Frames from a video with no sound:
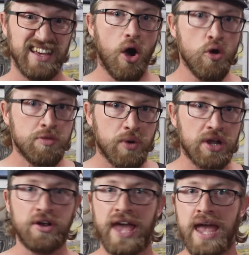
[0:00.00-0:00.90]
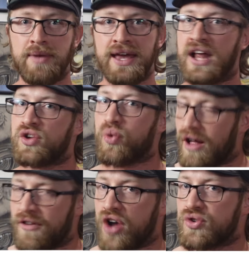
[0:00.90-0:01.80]
Oathbringer came in at
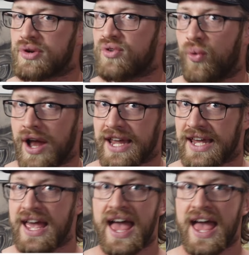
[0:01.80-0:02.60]
1220,